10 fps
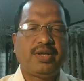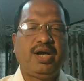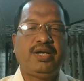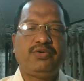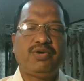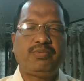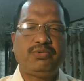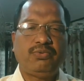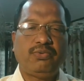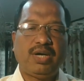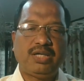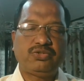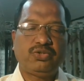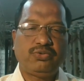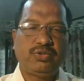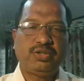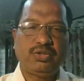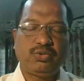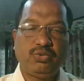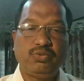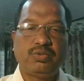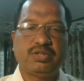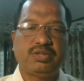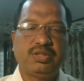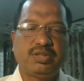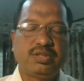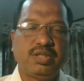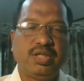and you have to answer only the 2 questions.